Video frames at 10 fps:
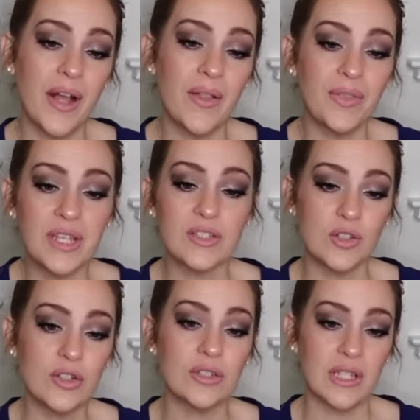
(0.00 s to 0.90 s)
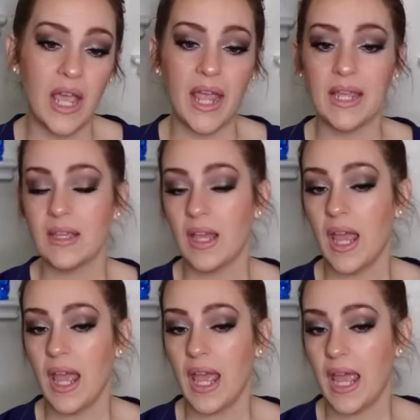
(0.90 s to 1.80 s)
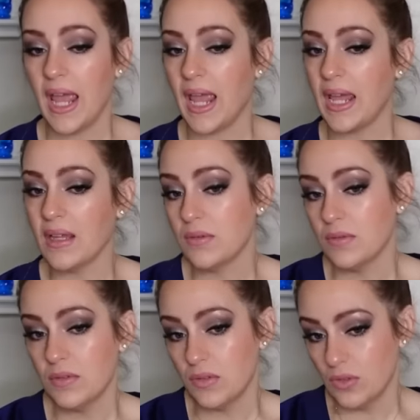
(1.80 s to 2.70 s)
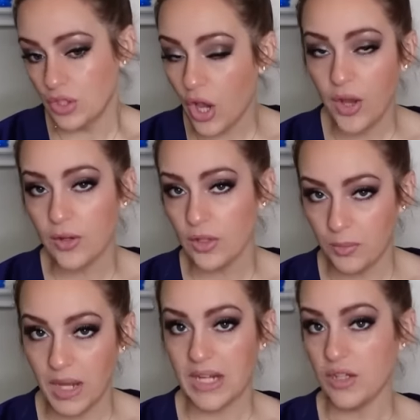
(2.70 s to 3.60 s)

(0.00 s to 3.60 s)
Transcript: This looks like a toddler made it.